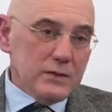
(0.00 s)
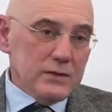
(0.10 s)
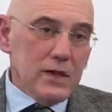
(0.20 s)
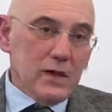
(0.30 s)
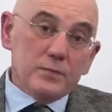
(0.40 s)

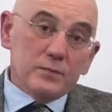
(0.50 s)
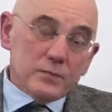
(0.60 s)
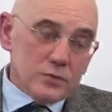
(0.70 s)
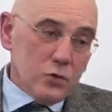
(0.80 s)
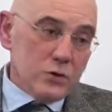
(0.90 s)
because
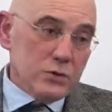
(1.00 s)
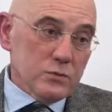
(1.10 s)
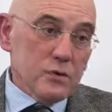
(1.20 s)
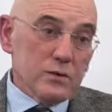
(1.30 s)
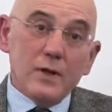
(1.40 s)
we will
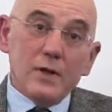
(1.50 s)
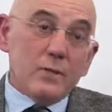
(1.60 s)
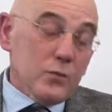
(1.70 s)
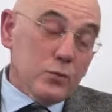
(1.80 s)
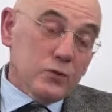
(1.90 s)
not be
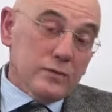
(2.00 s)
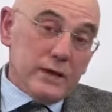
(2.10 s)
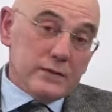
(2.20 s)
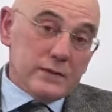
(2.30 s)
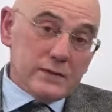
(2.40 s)

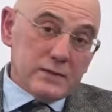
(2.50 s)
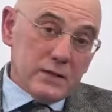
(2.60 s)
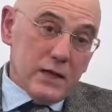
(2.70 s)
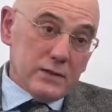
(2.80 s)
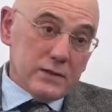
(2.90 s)
able
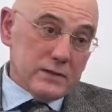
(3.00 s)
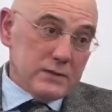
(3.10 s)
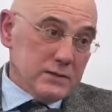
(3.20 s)
to